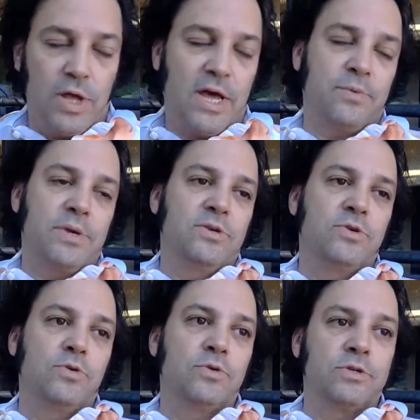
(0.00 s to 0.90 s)
How do we
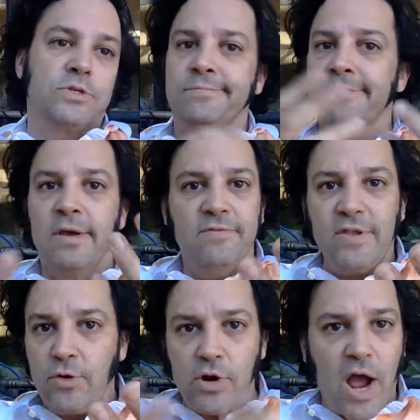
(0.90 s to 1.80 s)
use
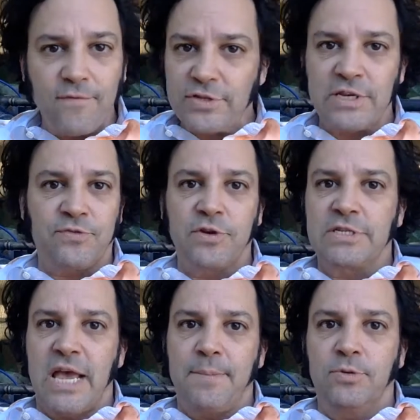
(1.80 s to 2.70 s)
video conferencing, for
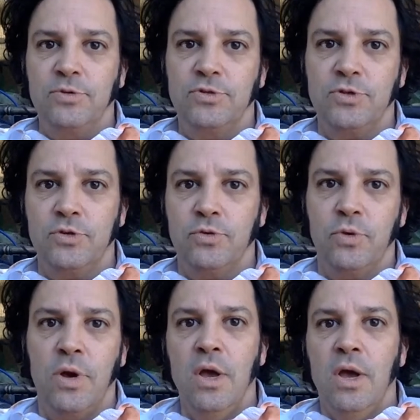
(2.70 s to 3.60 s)
example,
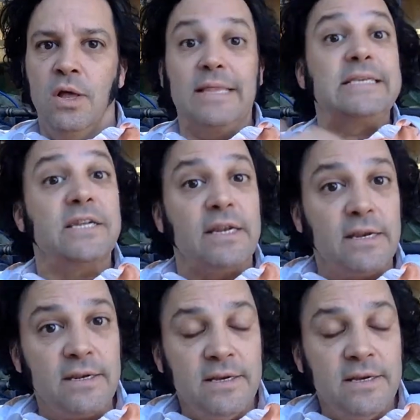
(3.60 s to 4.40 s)
to listen,